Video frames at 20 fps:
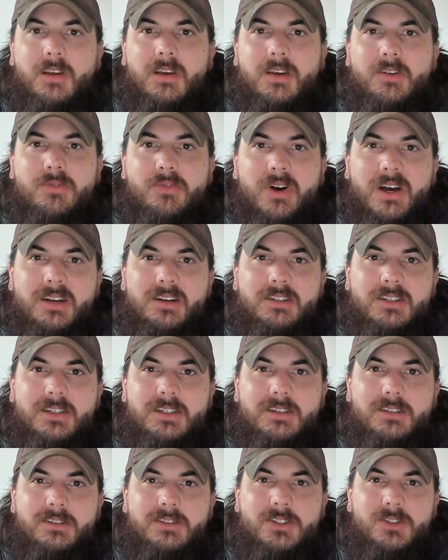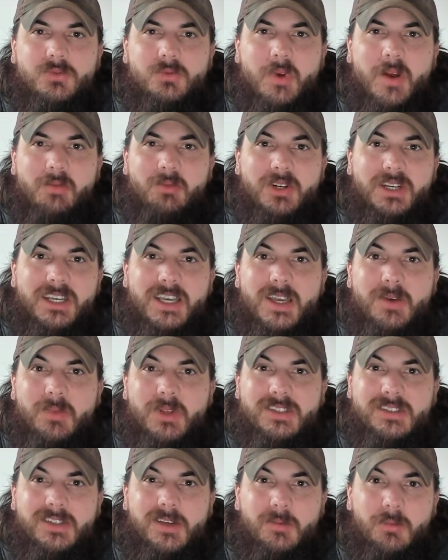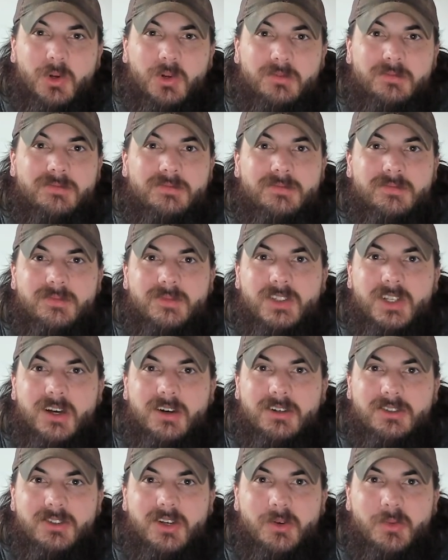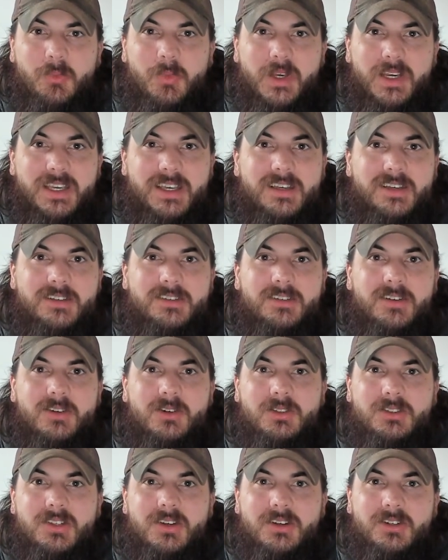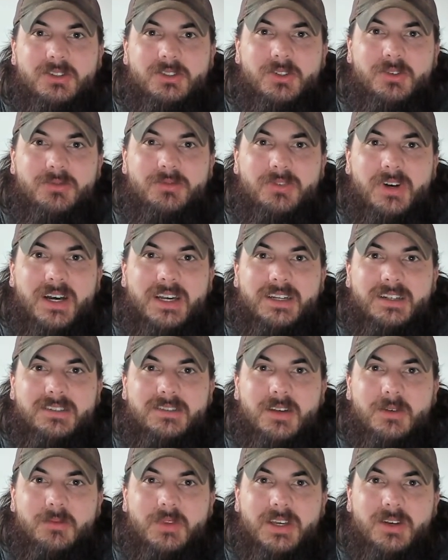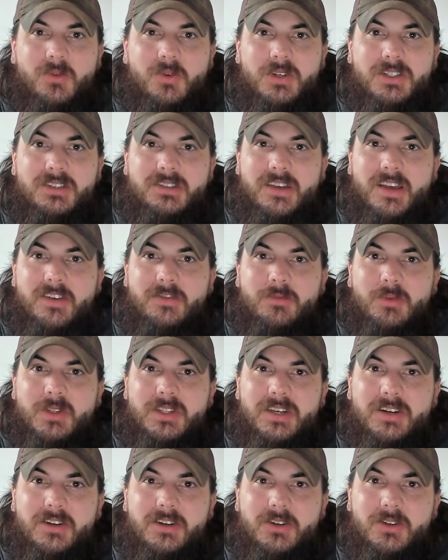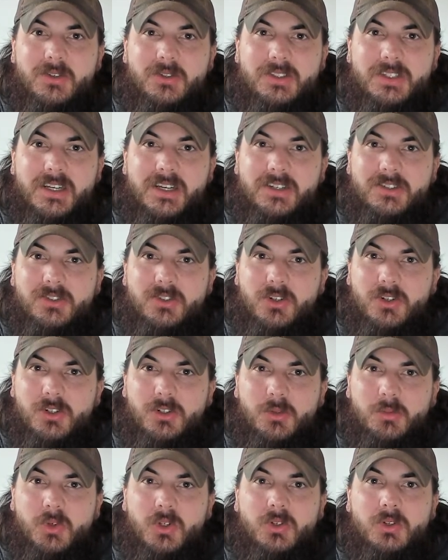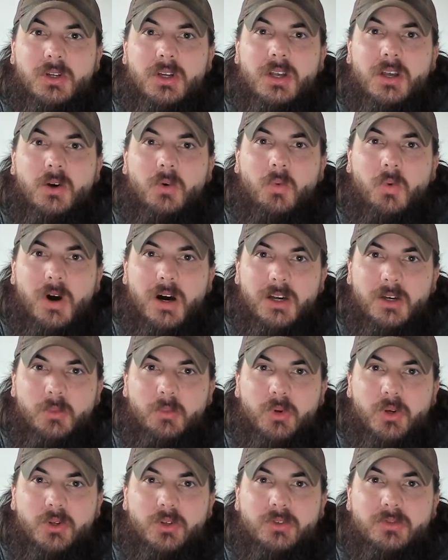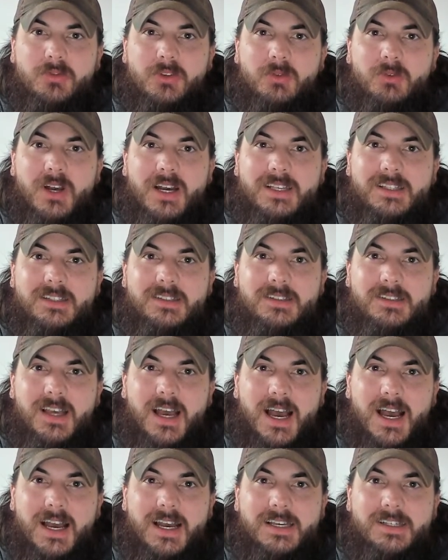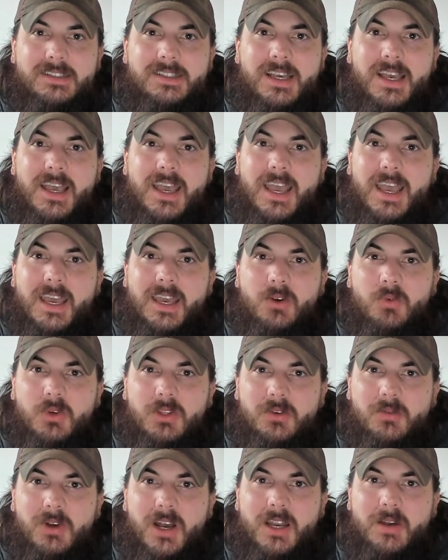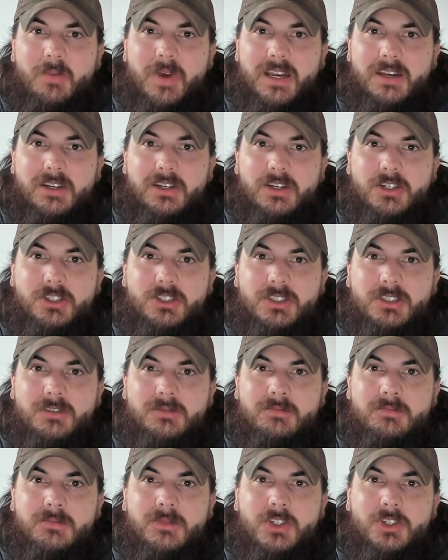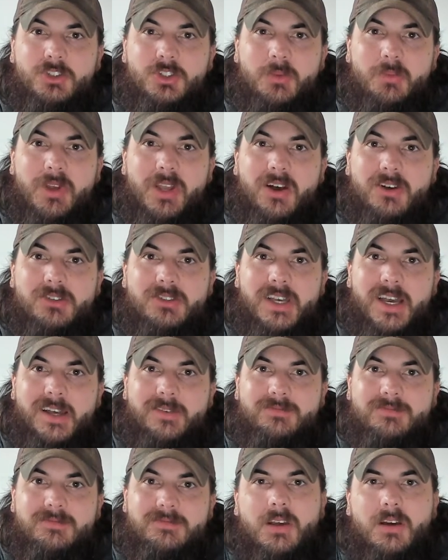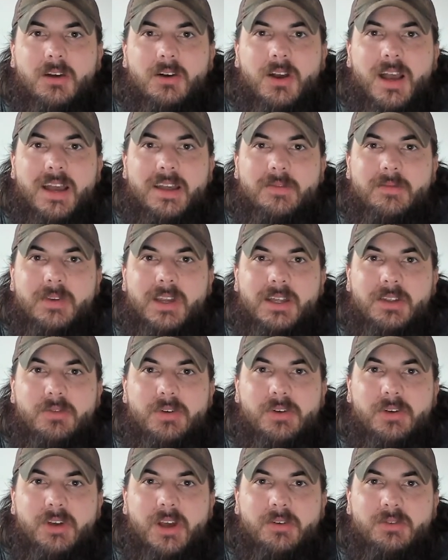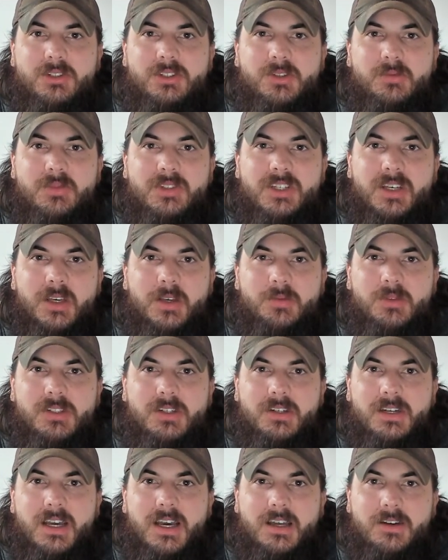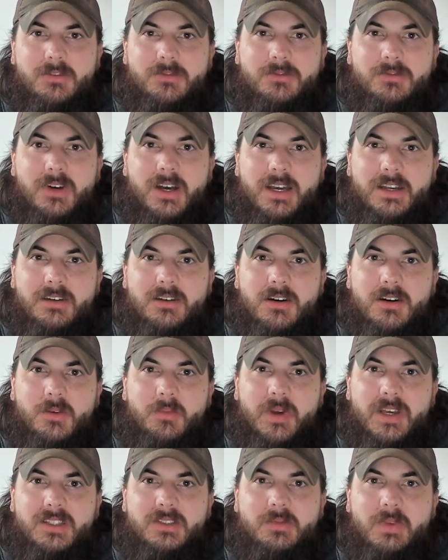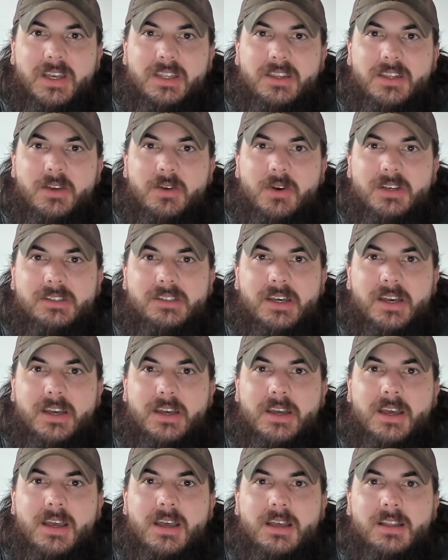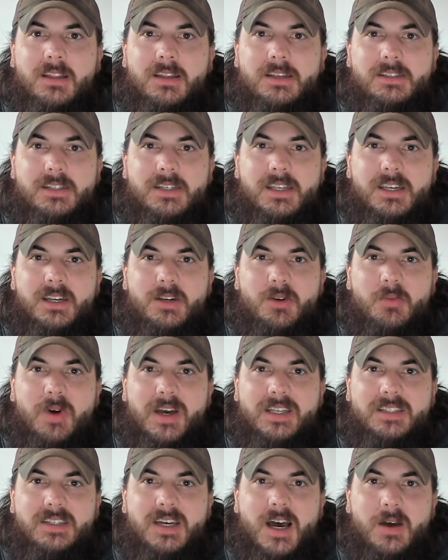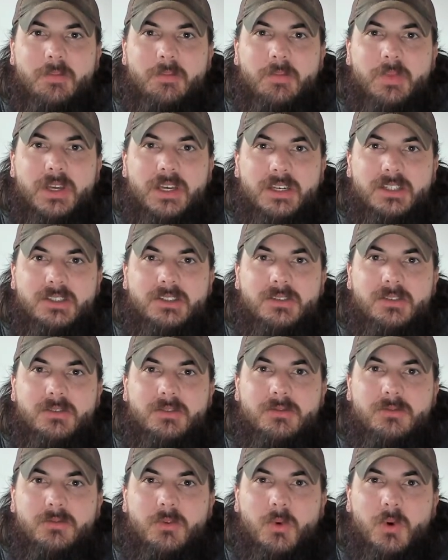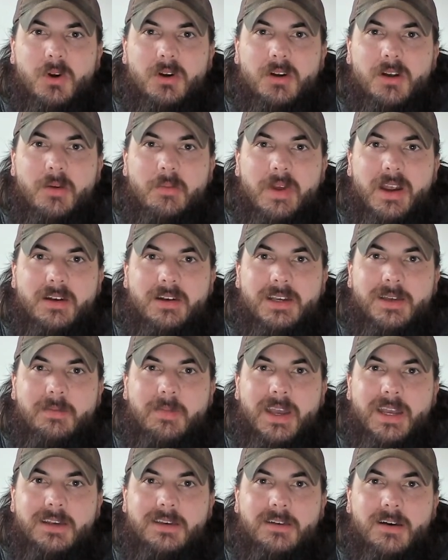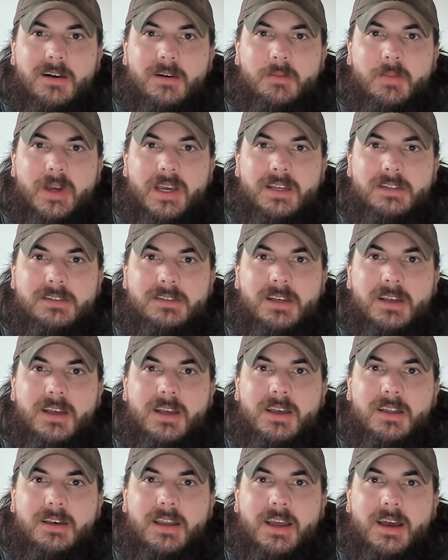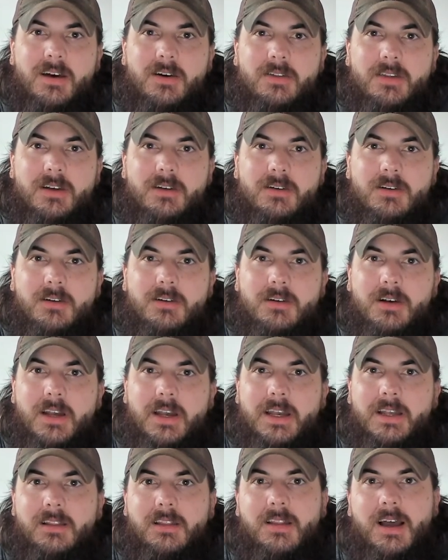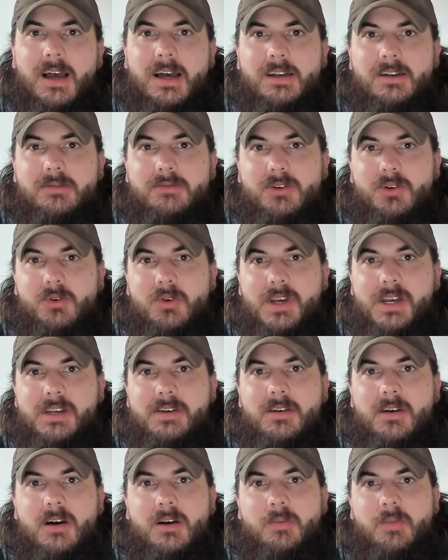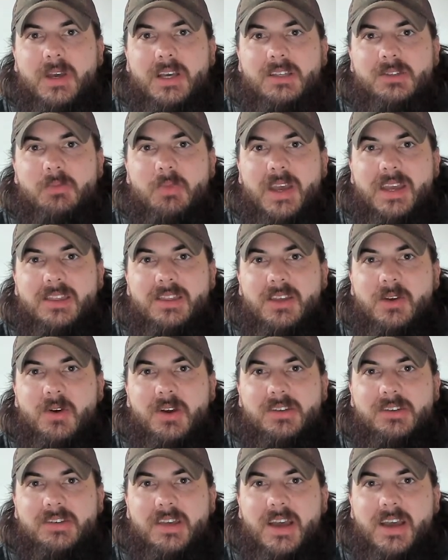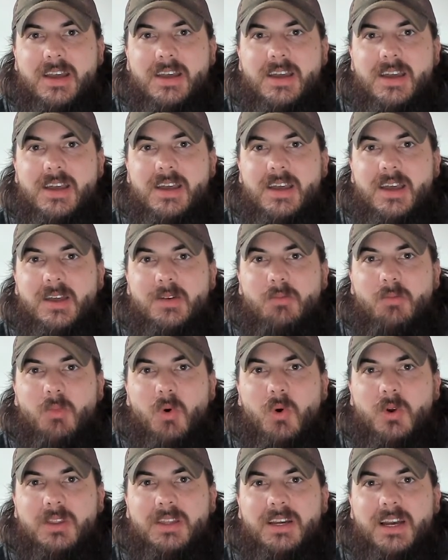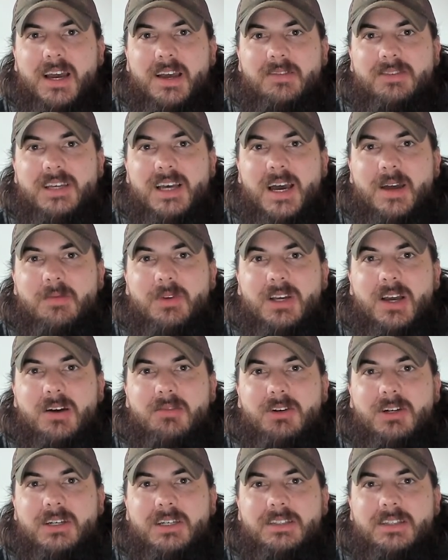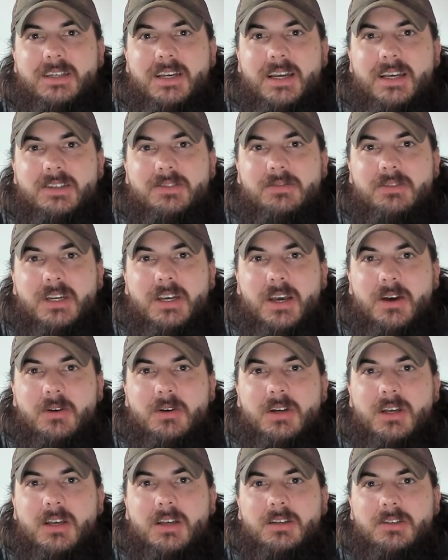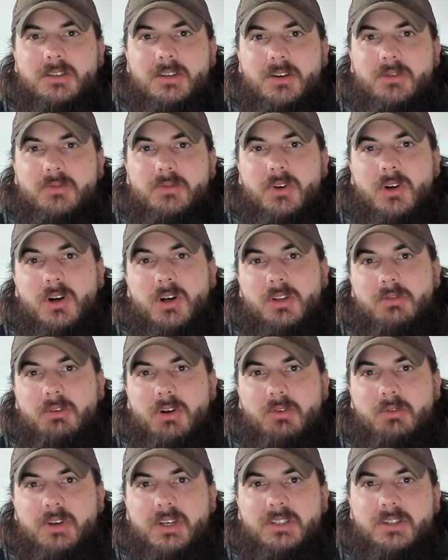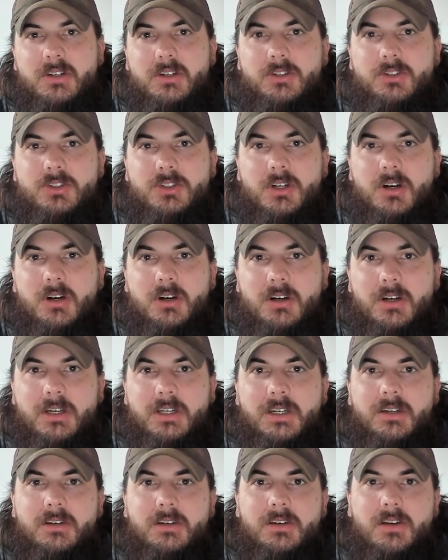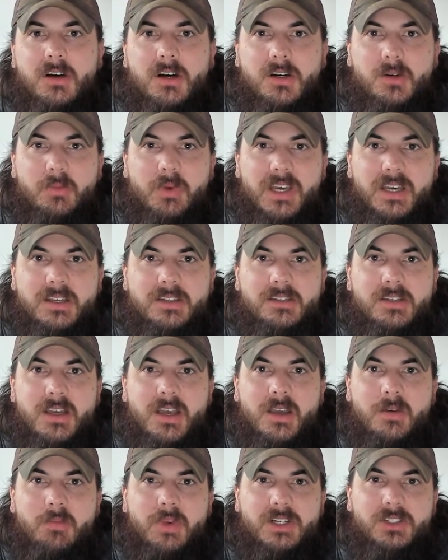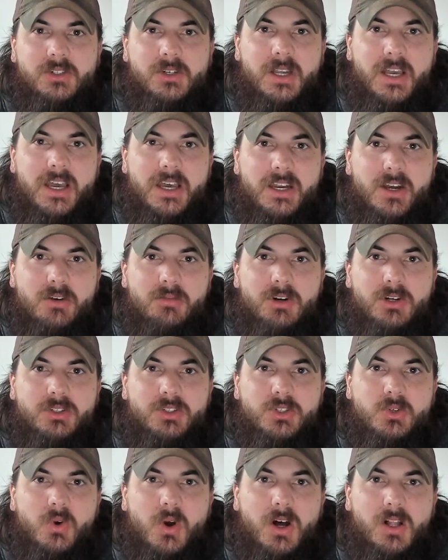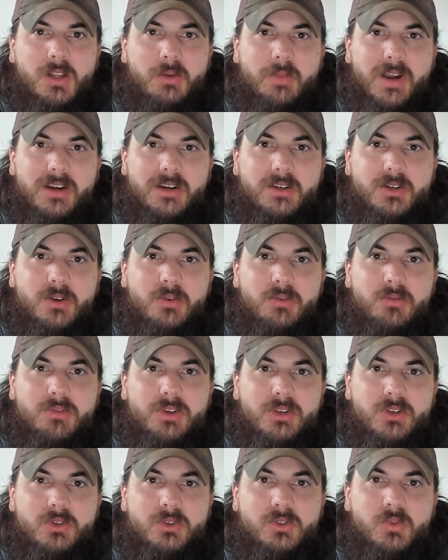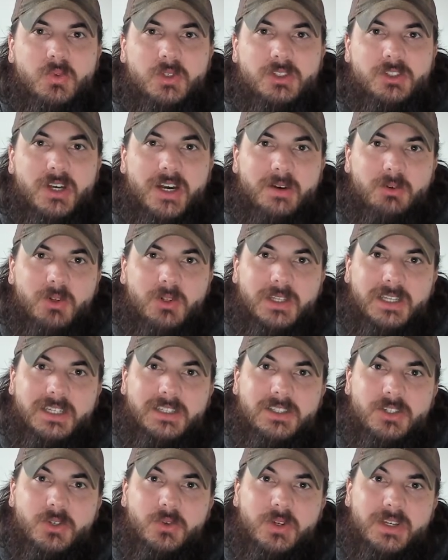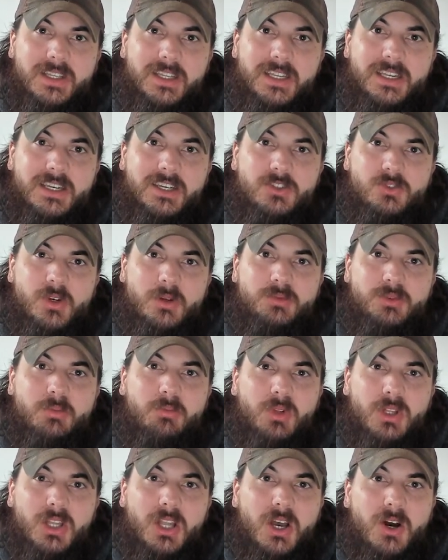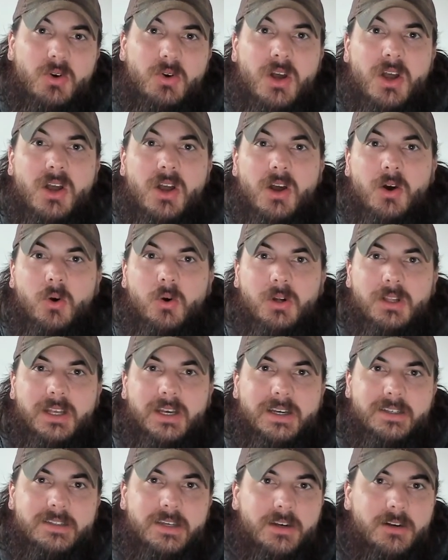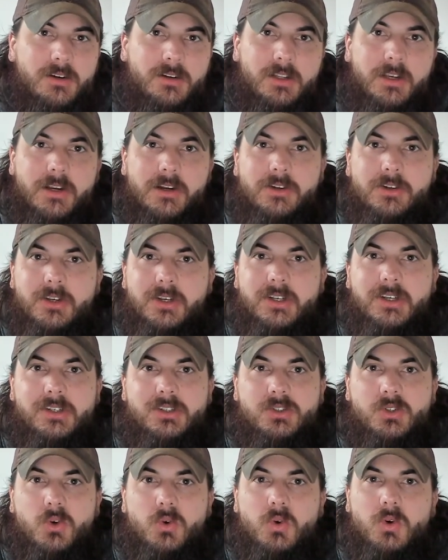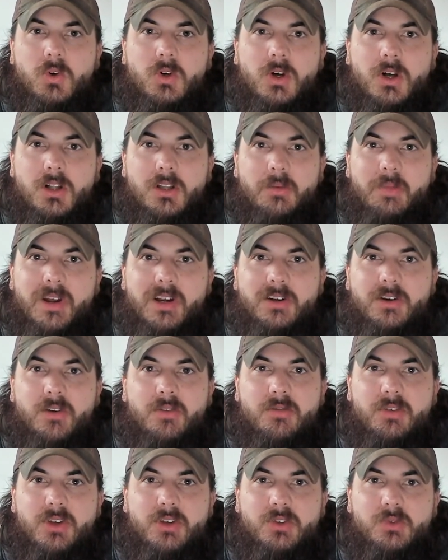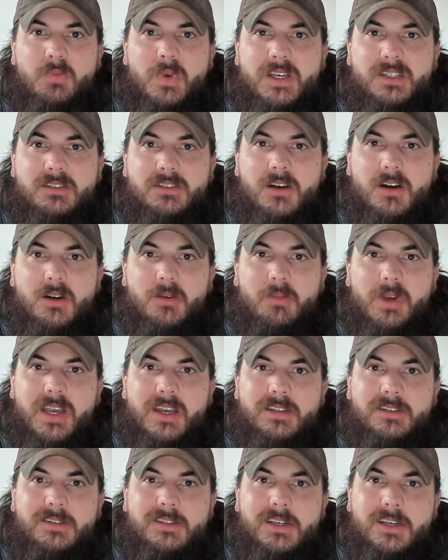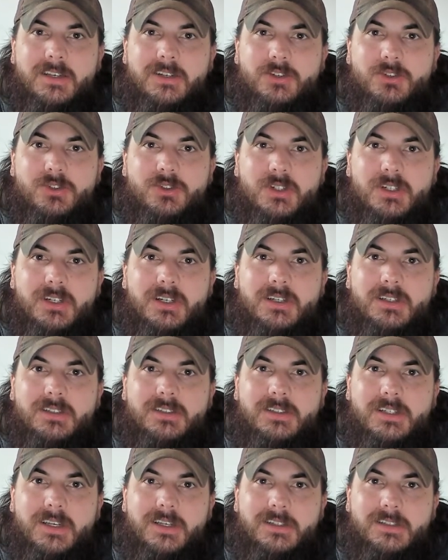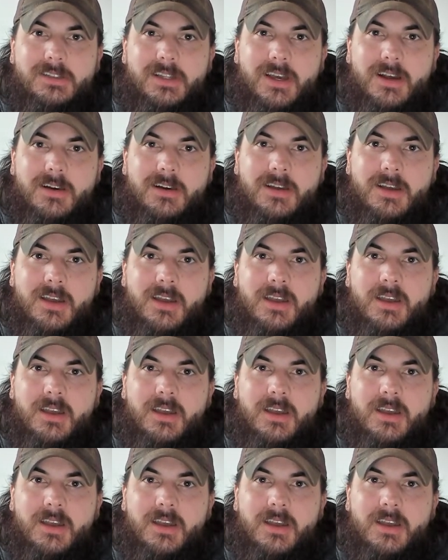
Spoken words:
And finally, just remember to keep it simple. Dogs aren't picky, so as long as you're finding something with safe materials that is durable, waterproof, the right size, and with the right amount of cushion, should be all set. All right, now that we've covered some tips on how to find dog beds made in the USA, let's get into my top picks for American-made dog beds. Now, there are a lot of great dog beds made in the USA and more than I have time to cover in today's video. So for all of our research on dog beds, make sure to head over to All American Reviews, which I will link to in the description below. Or like I said earlier, you can just Google All American Reviews best dog beds and you should see us there.